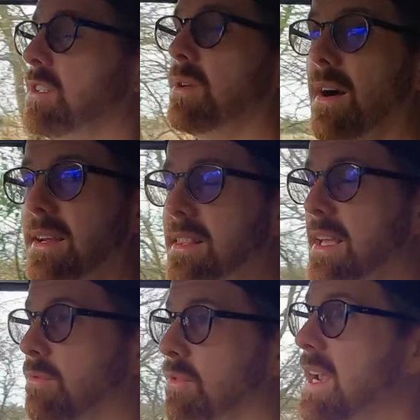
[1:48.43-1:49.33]
So I
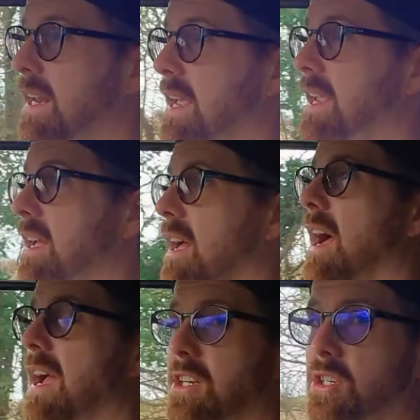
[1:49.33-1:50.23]
think really
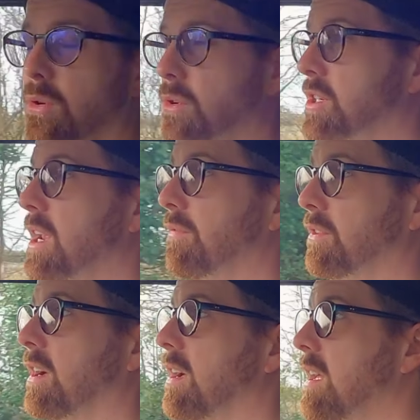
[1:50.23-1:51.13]
a short
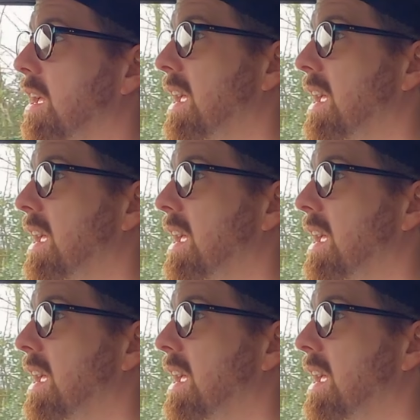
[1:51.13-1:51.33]
shifter